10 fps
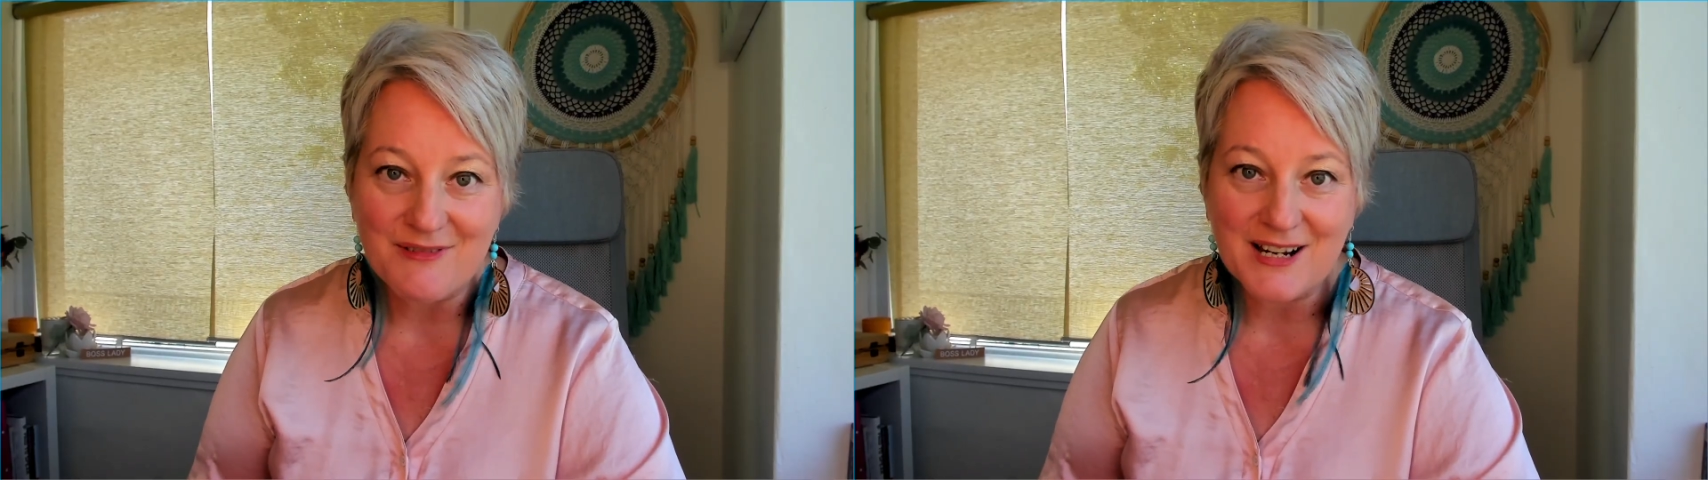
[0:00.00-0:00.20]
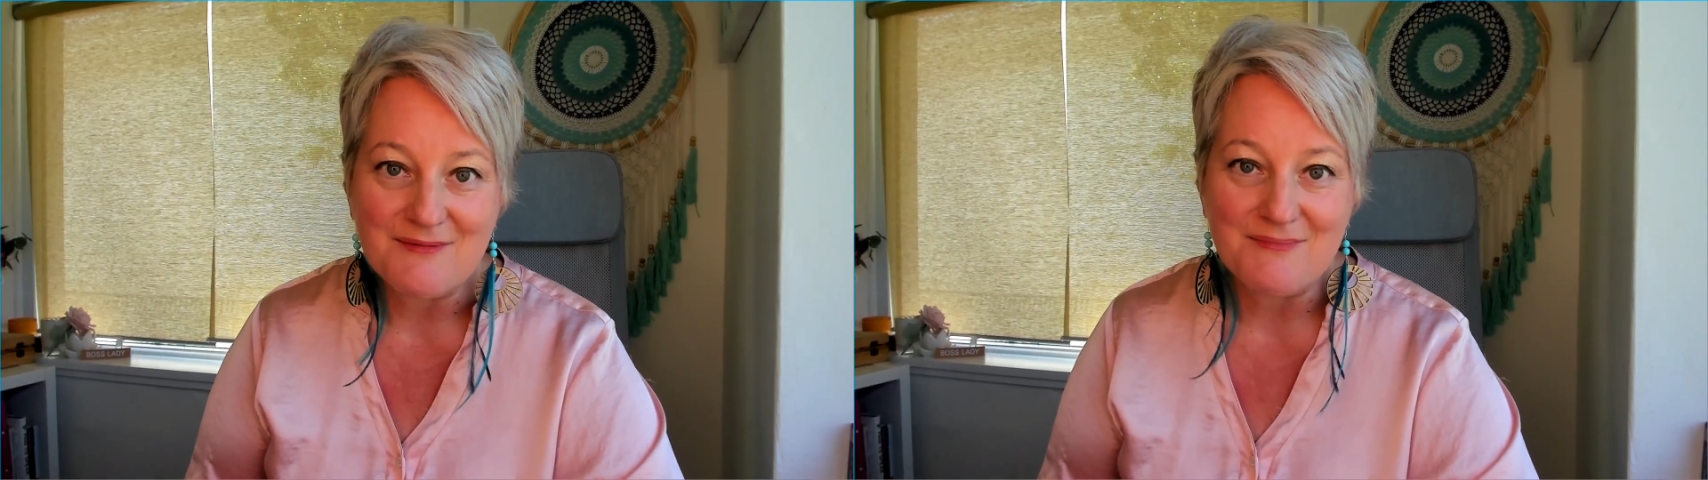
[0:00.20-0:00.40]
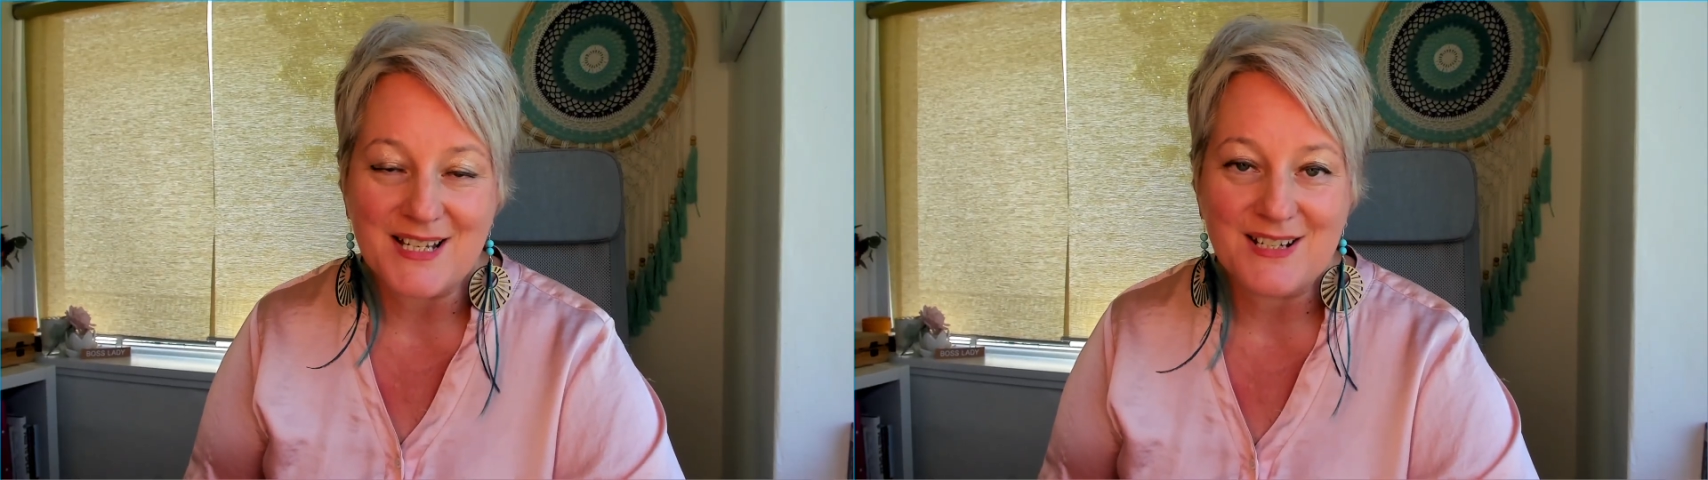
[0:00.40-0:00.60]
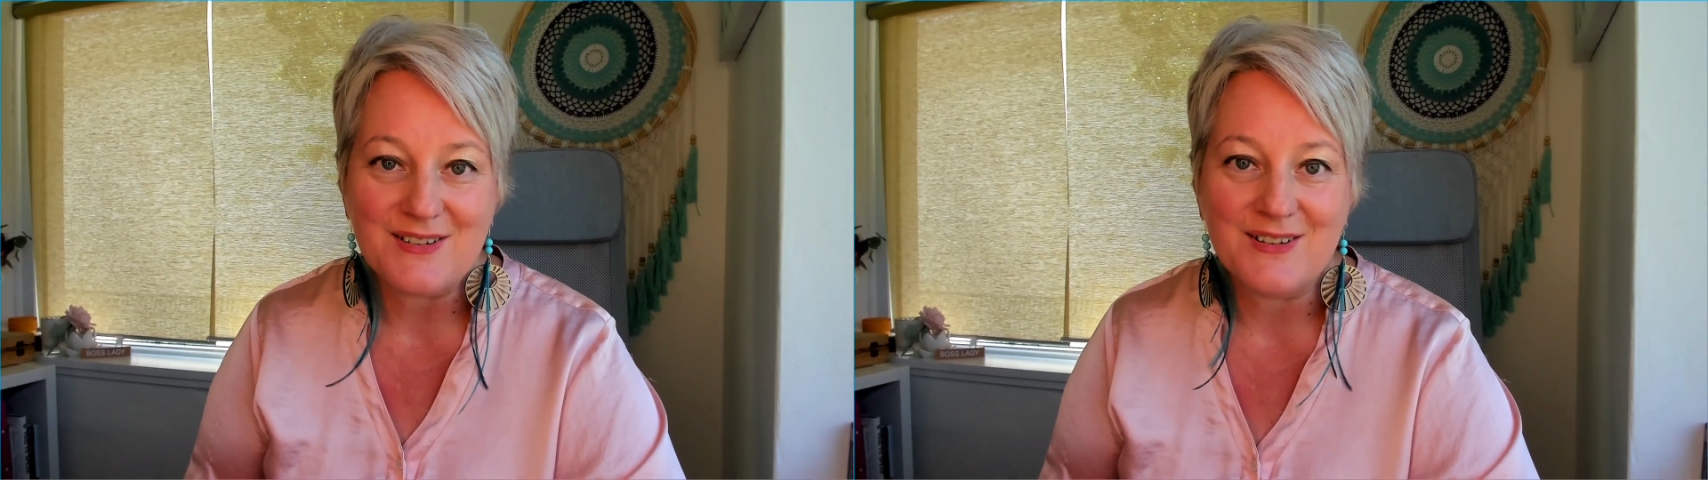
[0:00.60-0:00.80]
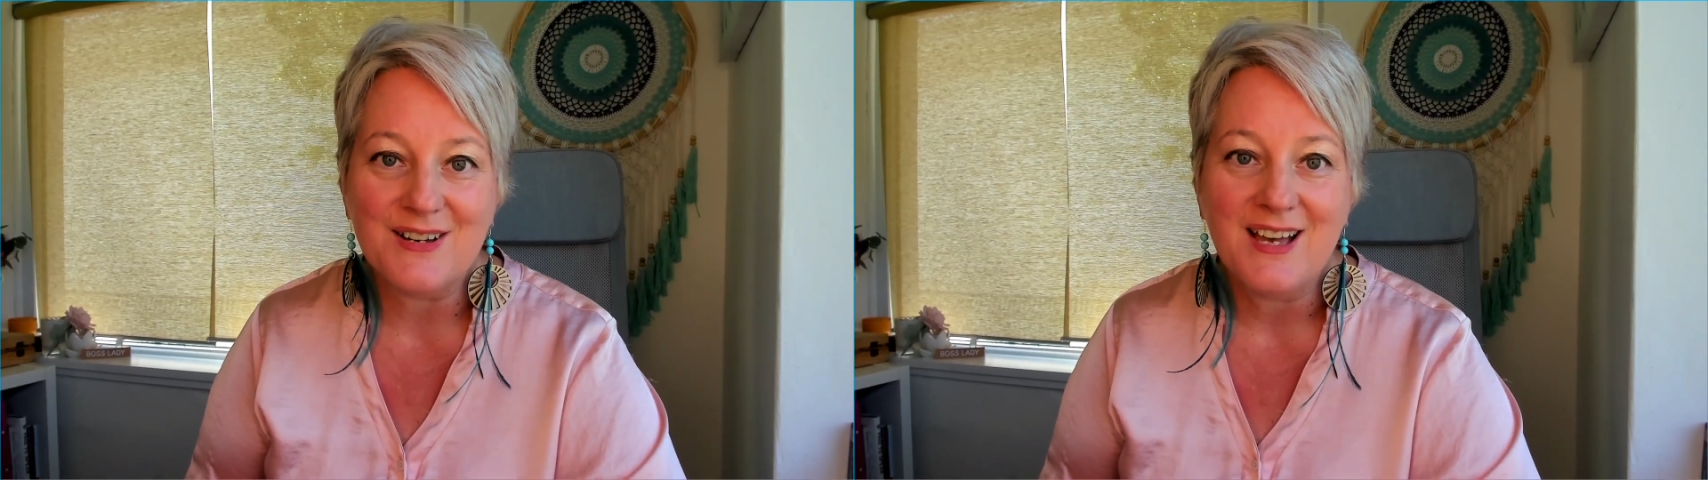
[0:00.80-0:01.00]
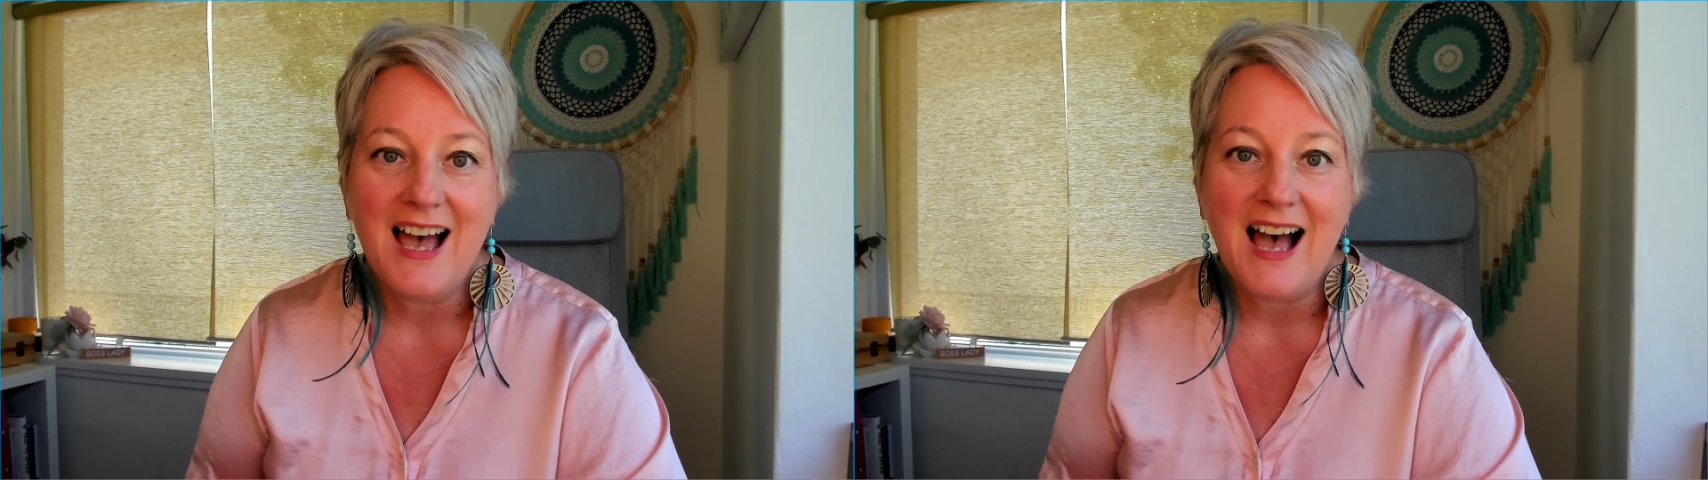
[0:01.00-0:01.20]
recommend her,